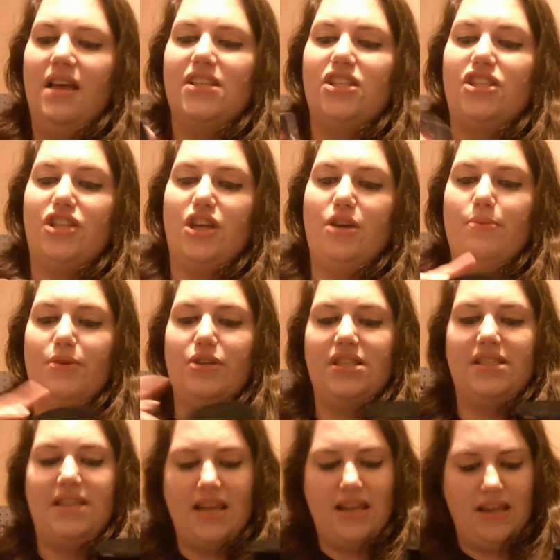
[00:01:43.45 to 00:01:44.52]
Super
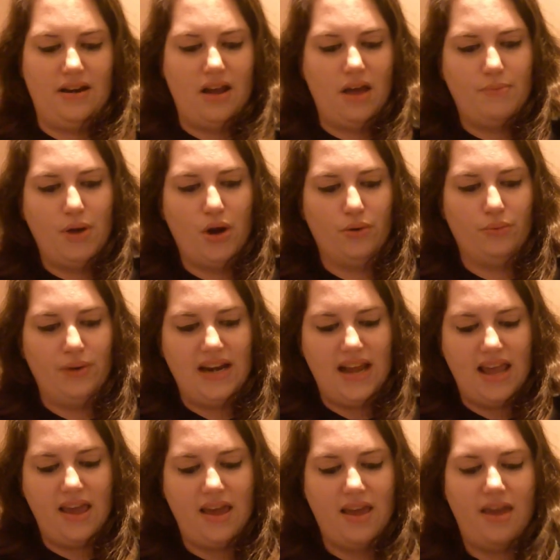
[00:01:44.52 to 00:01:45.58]
stinking pretty.